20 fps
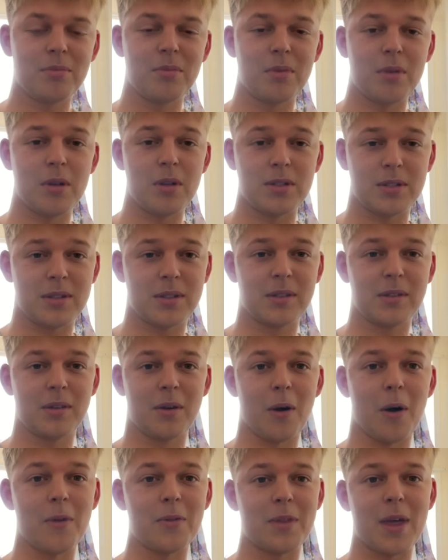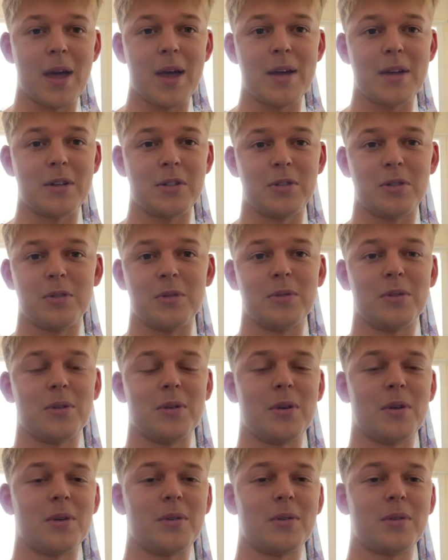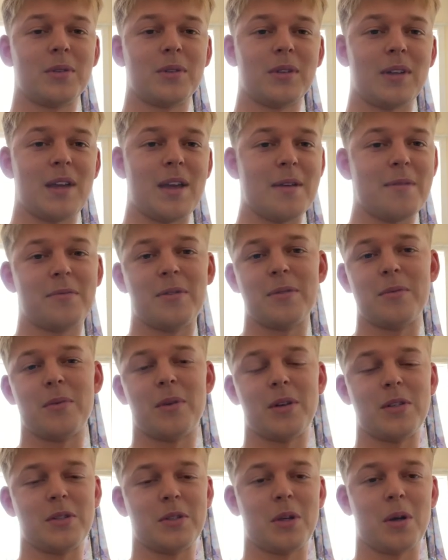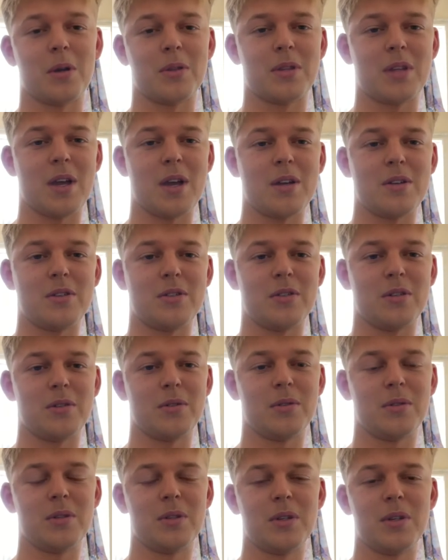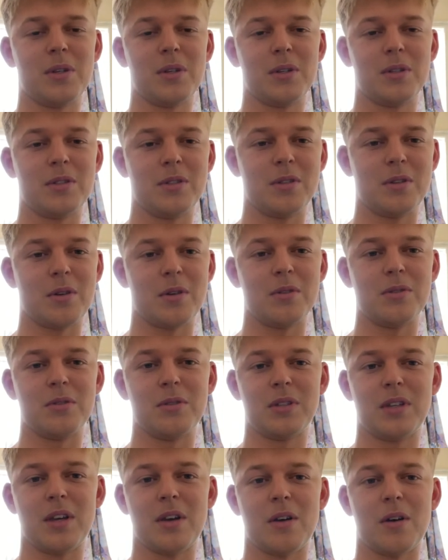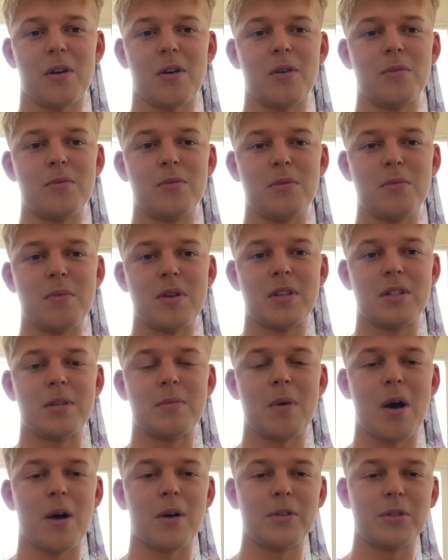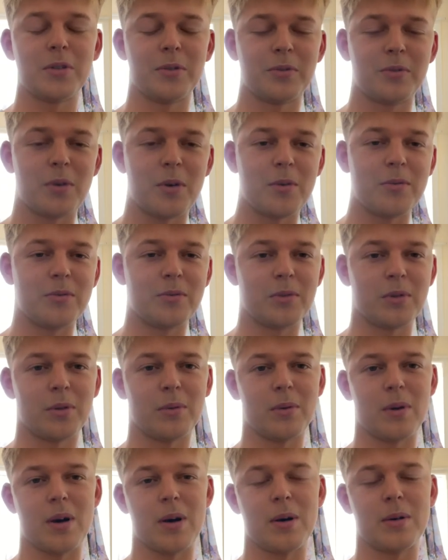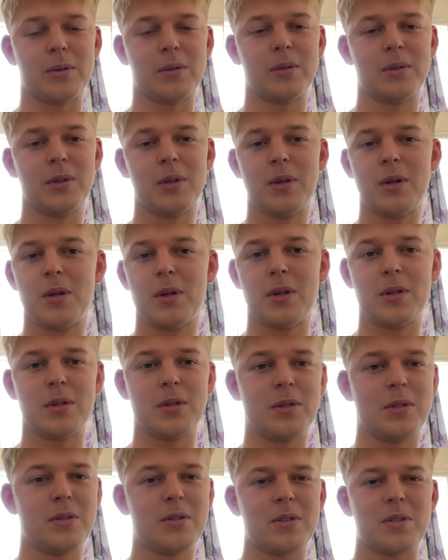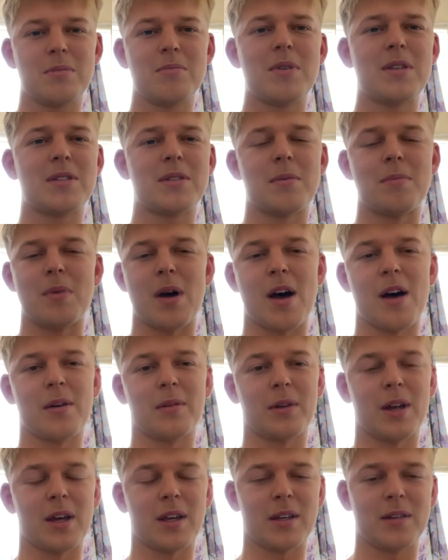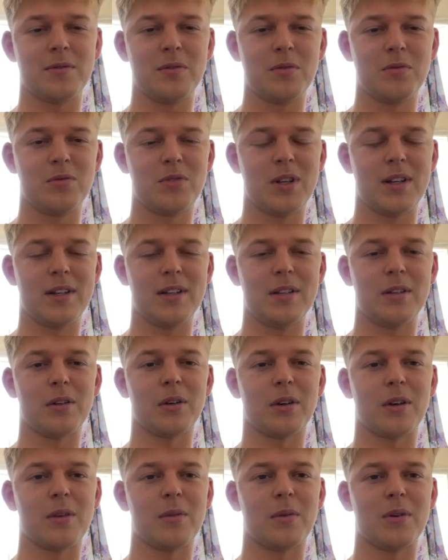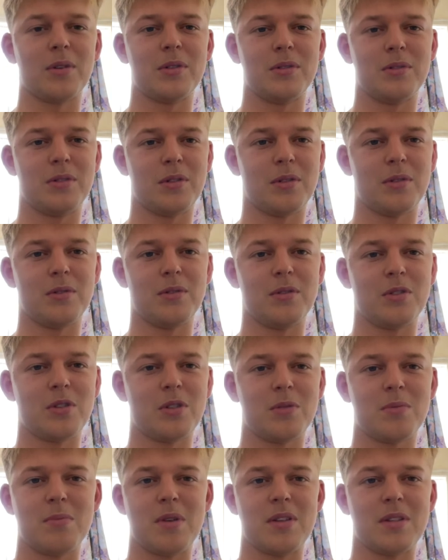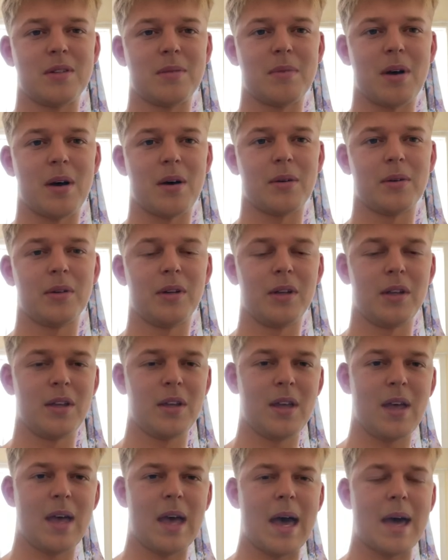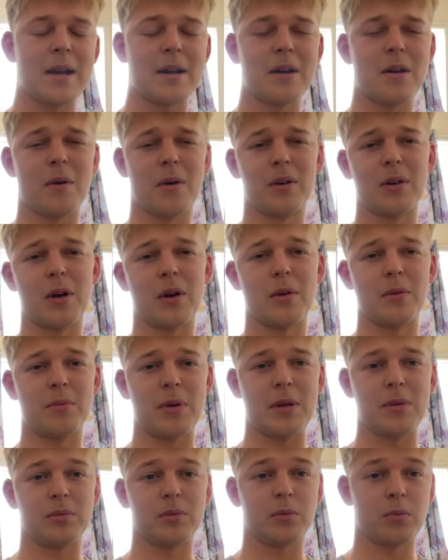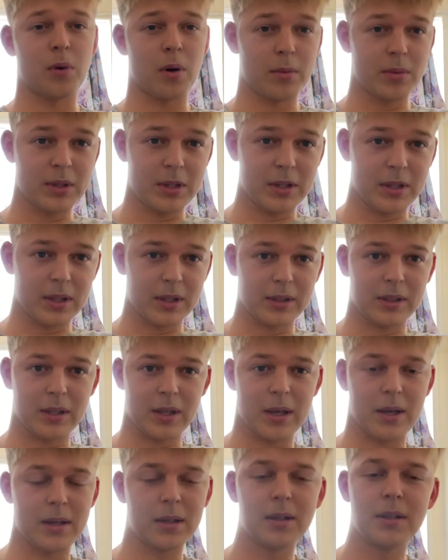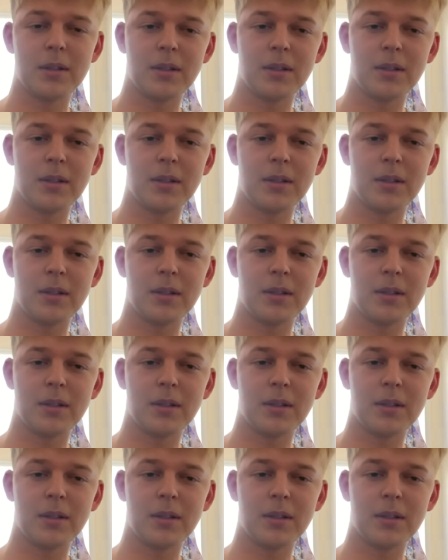has got that issue, you know. Everybody's got that issue. You know, you get home, you mess about on your phone for a while. You just mess about. Like, if you really look at what you do, you just mess about. And I know a lot of people probably think that